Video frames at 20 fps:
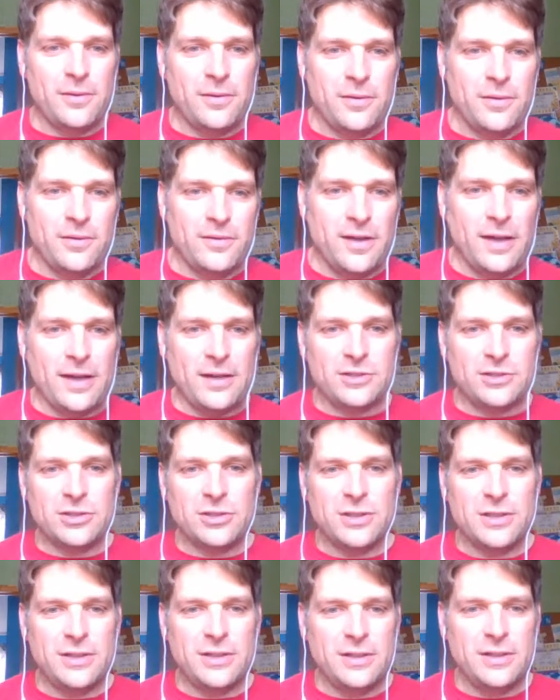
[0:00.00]
There's
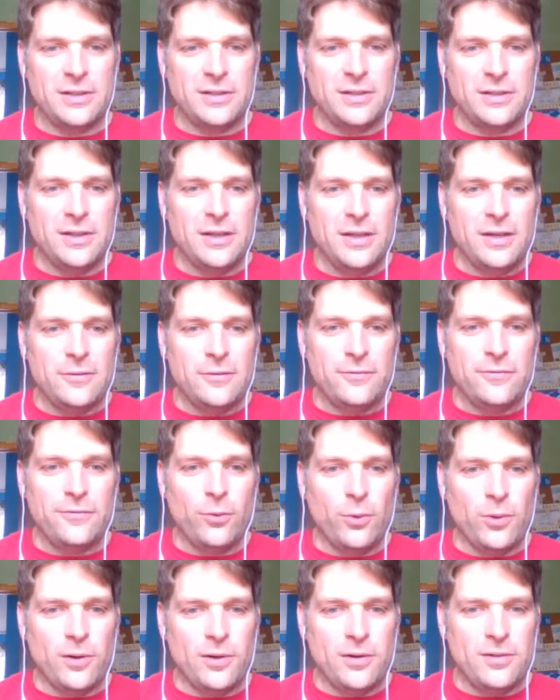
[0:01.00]
actually
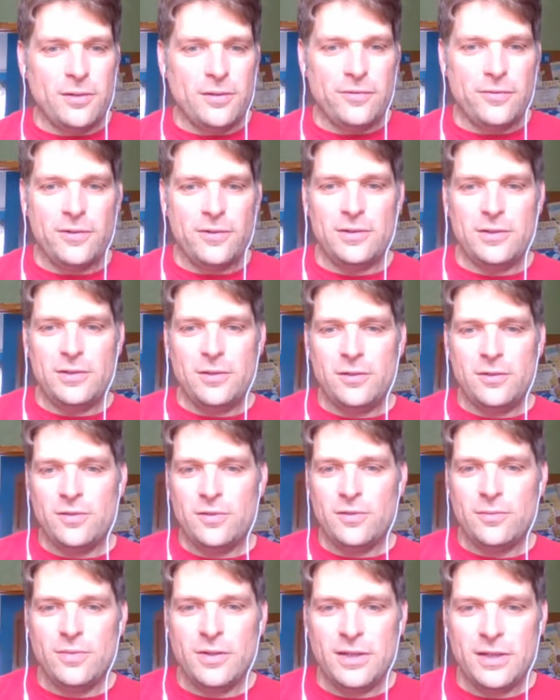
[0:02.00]
4 different
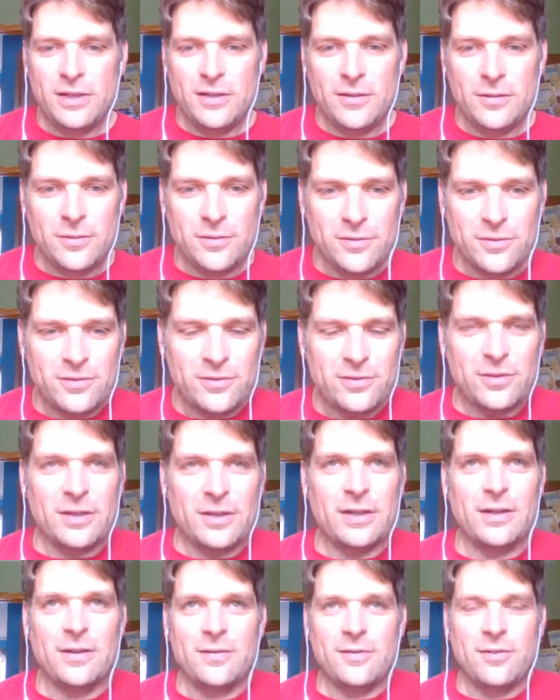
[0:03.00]
YouTube videos
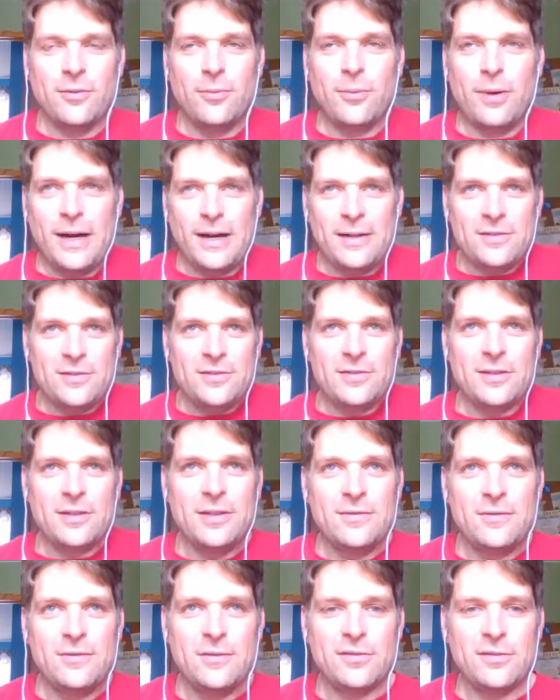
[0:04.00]
to watch to
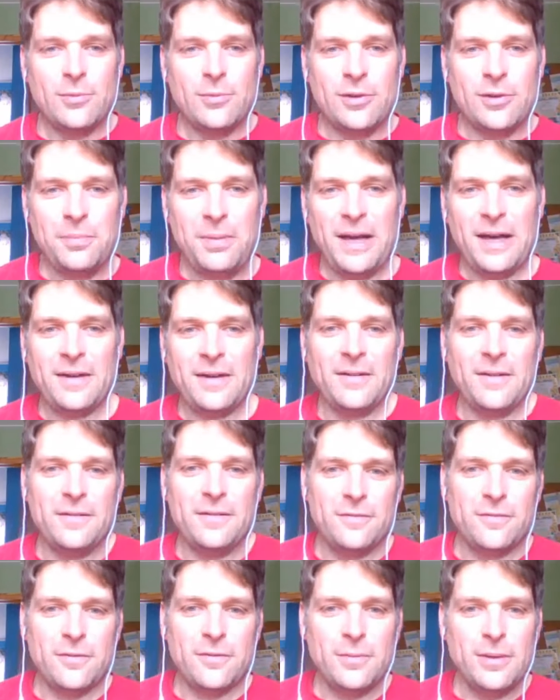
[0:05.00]
give you some of the background
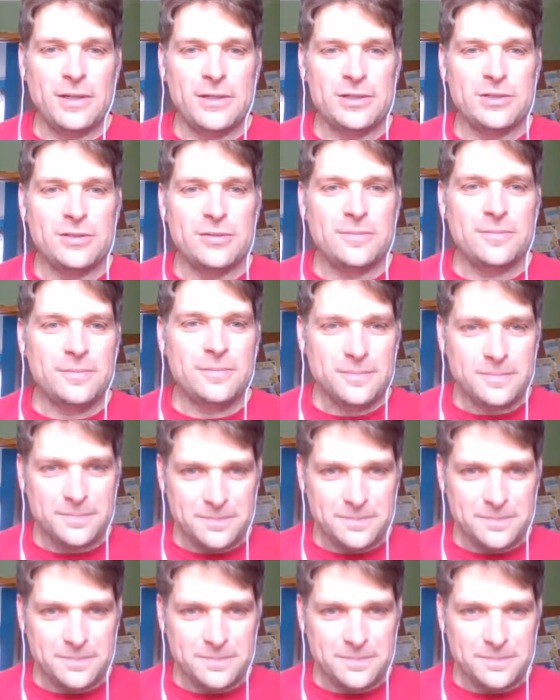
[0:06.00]
information.